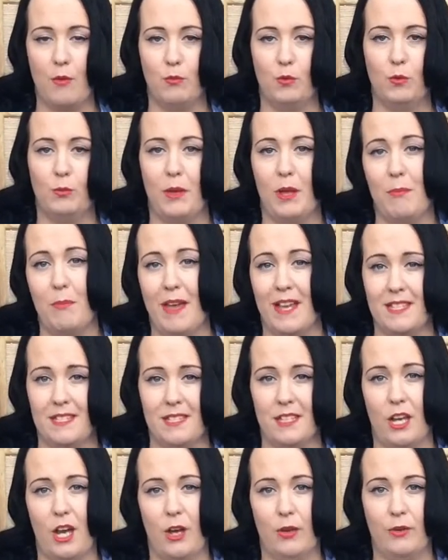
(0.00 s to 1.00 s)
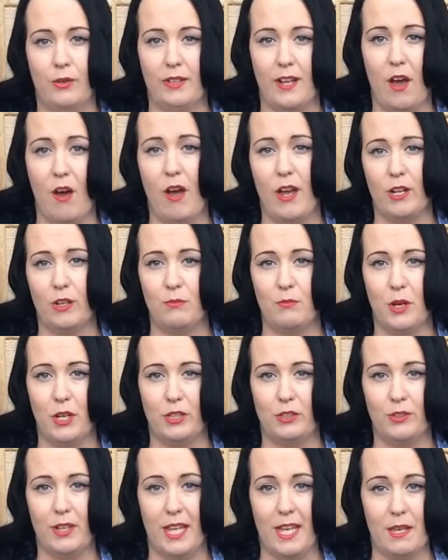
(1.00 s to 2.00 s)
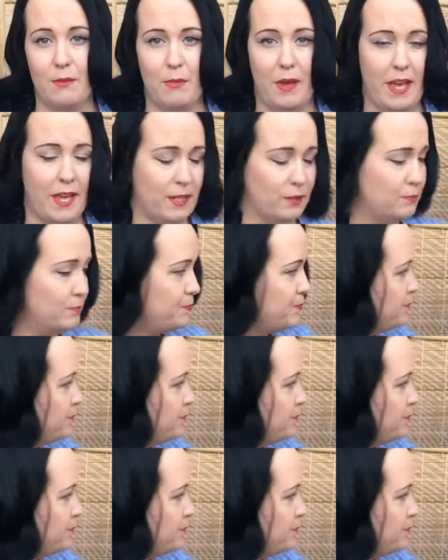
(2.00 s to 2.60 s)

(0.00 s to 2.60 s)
will be a petticoat. Now I got mine on eBay,